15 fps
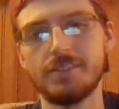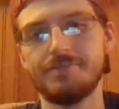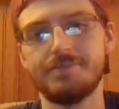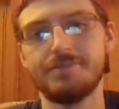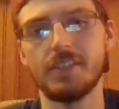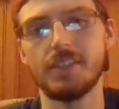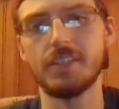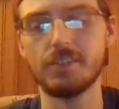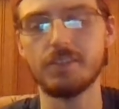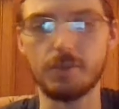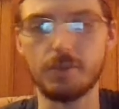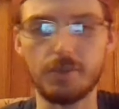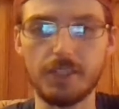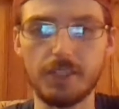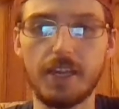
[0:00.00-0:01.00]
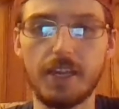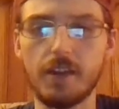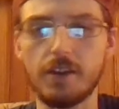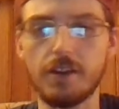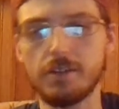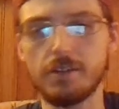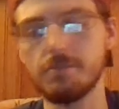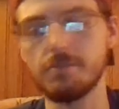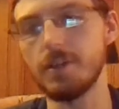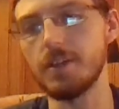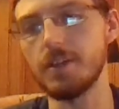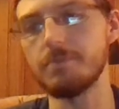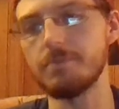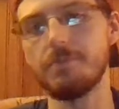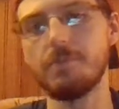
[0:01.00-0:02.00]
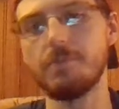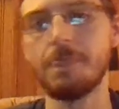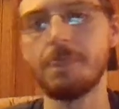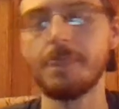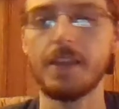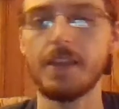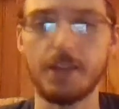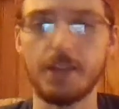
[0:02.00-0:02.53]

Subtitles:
and I just don't really care. But I do